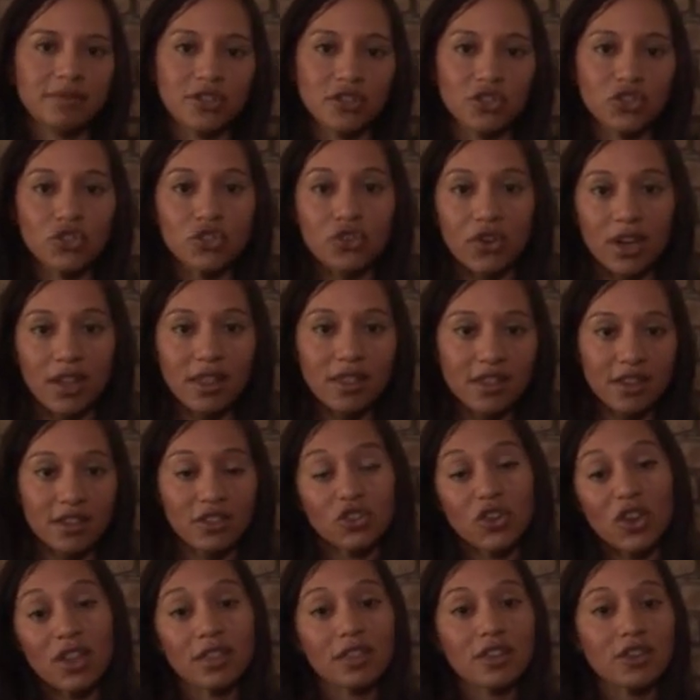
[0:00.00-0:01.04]
the strength,
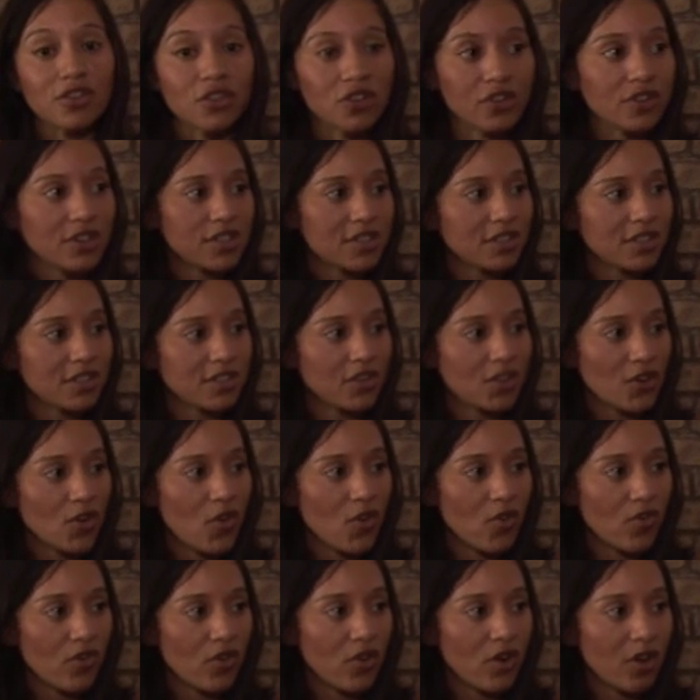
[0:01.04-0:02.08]
strength endurance in your
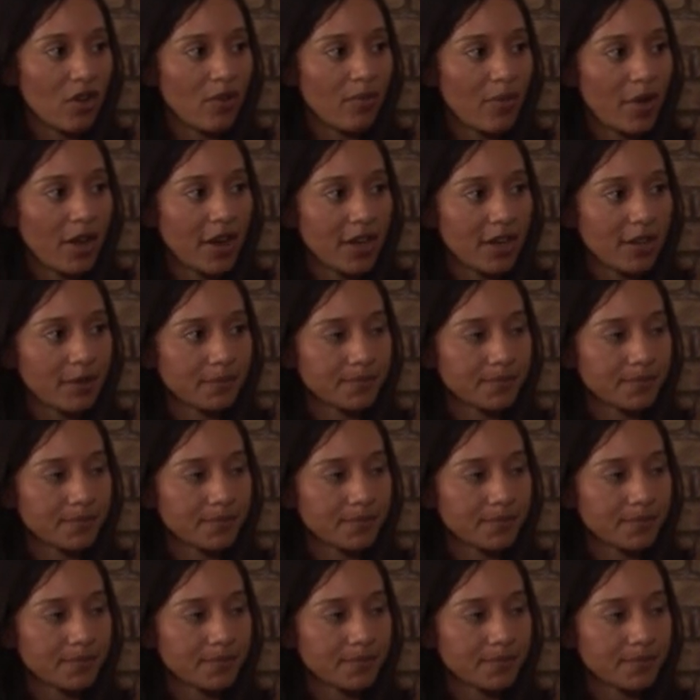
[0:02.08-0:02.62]
overall How body.